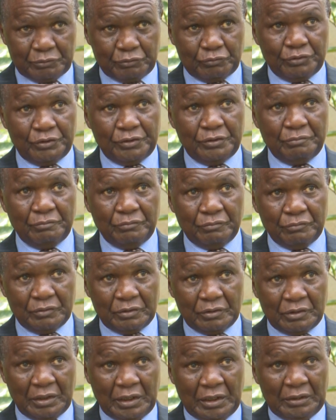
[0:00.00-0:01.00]
between
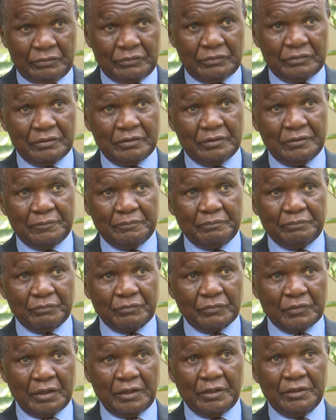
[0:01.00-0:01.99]
us
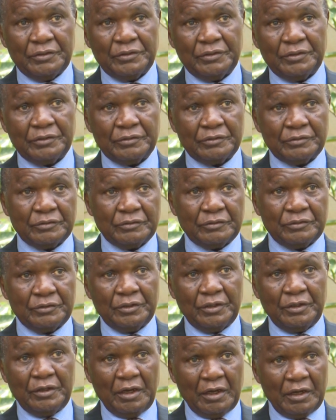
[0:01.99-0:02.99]
and
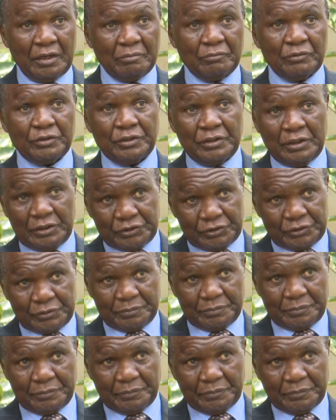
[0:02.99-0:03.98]
the NRM leadership.